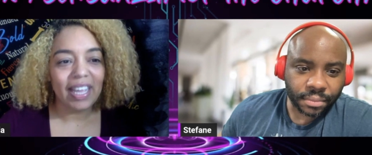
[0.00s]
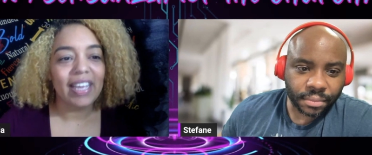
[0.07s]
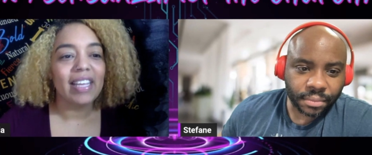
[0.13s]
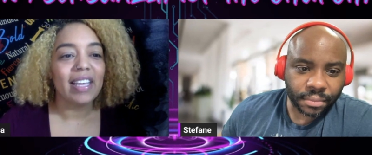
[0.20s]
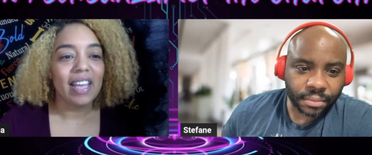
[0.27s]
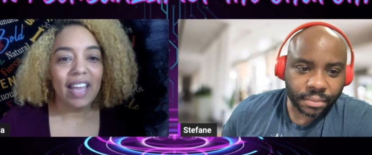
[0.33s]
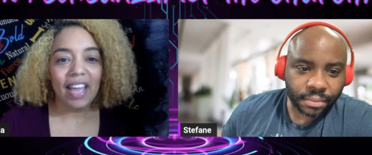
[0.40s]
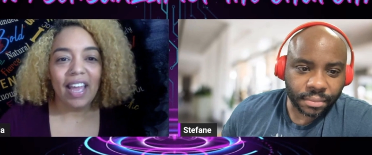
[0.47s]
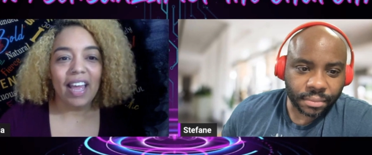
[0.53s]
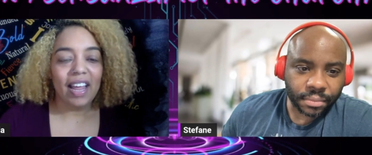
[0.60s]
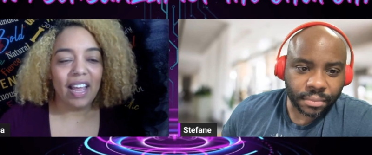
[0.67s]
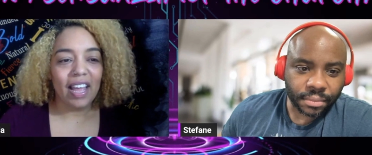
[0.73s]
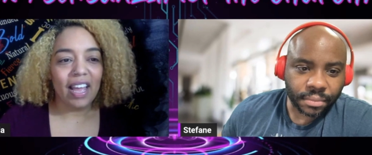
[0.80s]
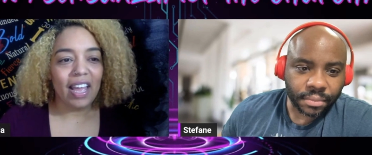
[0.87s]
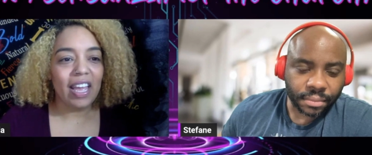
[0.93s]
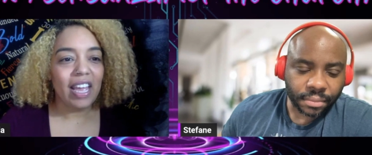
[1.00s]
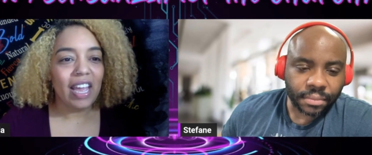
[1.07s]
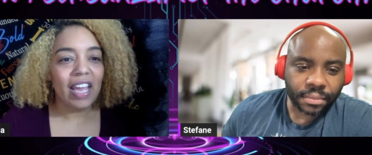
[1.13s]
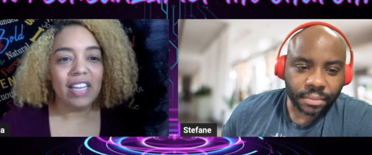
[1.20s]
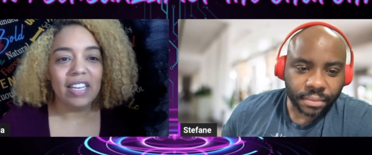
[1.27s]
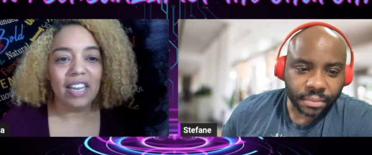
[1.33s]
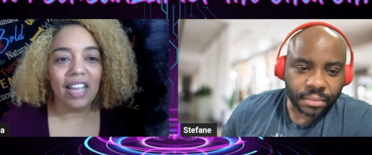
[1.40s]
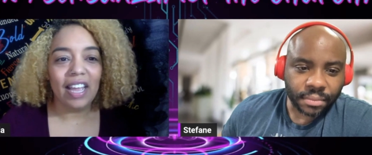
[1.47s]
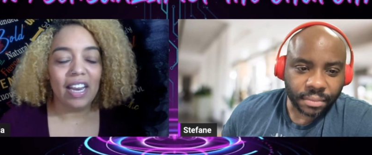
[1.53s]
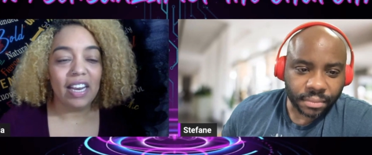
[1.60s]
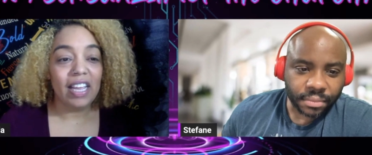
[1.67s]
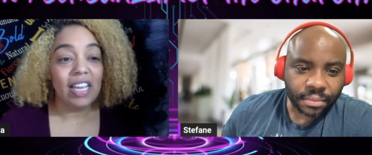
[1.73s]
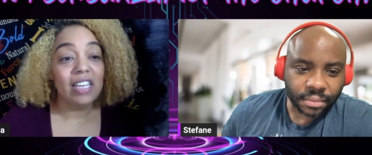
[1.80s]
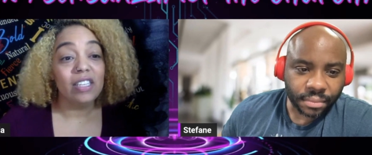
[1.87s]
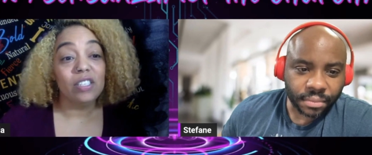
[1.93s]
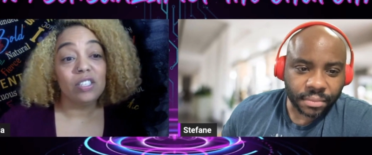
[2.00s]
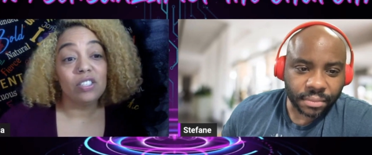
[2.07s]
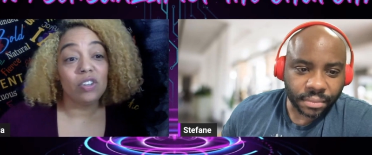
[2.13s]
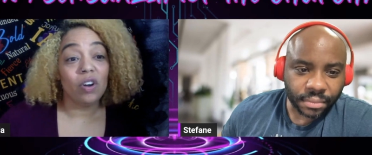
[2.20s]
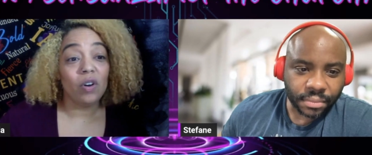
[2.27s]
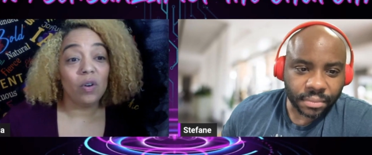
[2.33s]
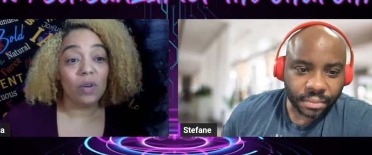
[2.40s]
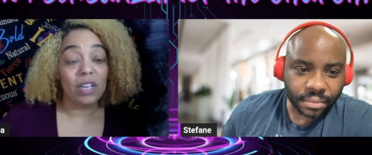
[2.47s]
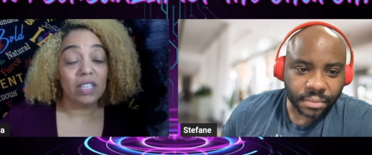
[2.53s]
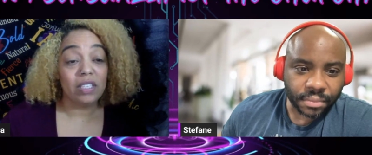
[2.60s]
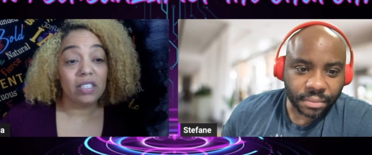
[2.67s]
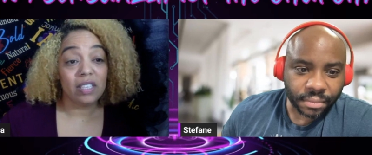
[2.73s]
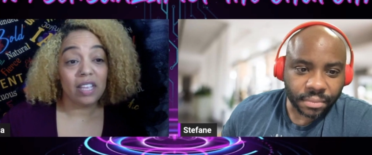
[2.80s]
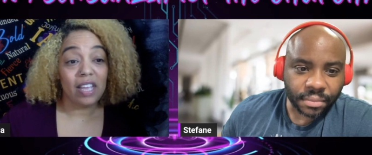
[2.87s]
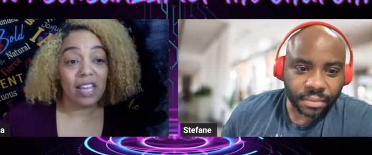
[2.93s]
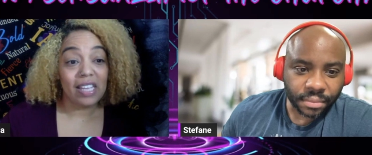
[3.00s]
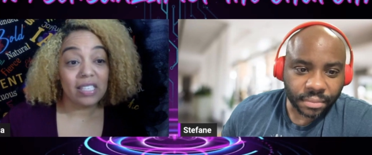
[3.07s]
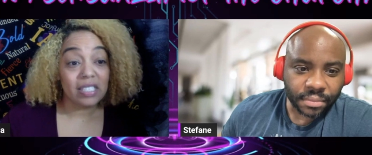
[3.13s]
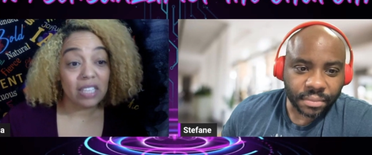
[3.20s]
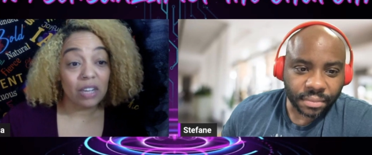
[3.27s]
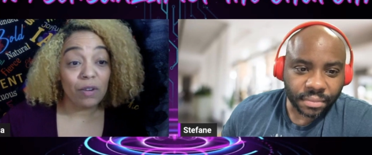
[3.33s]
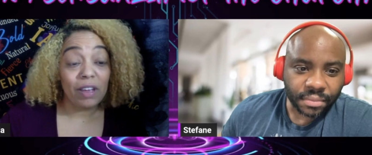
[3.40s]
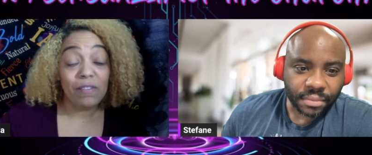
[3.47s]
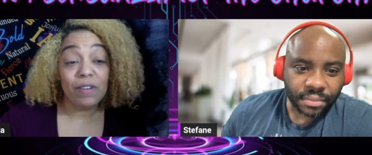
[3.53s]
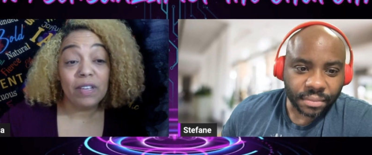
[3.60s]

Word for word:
Speaker 1: Like and and, and he is so his his self if